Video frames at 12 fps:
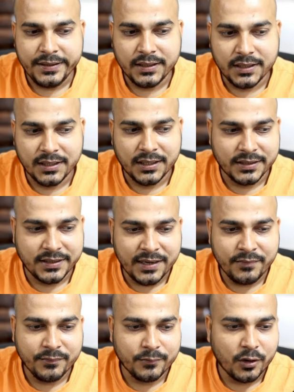uh,
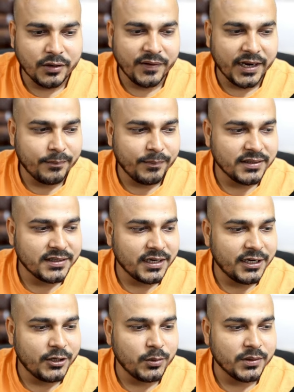then what we can
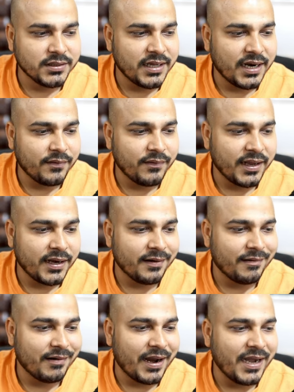basically do is that we
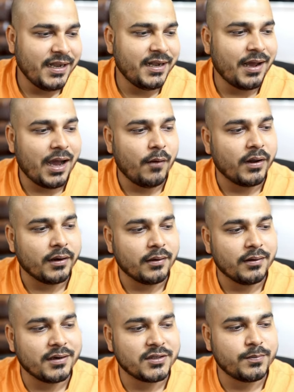can write our
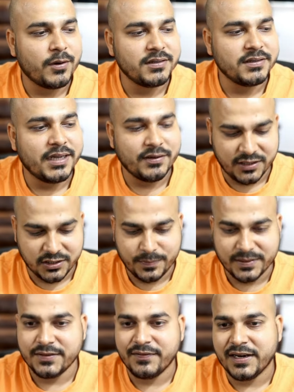response that we are
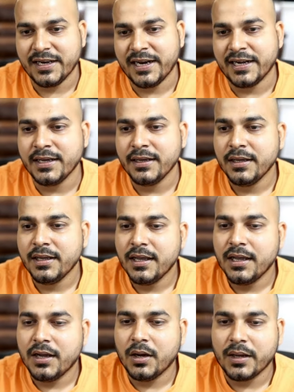specifically getting.
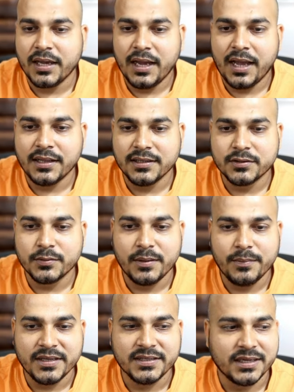Okay, and this
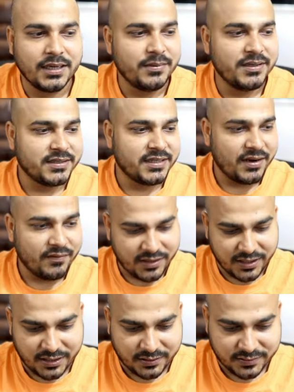will basically be
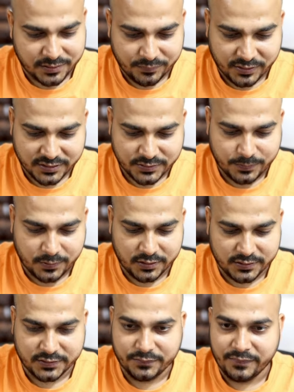saved in some
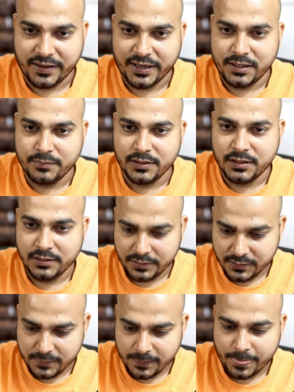response variable.
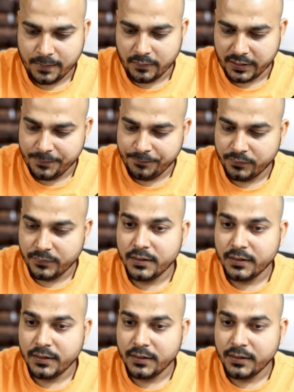Okay,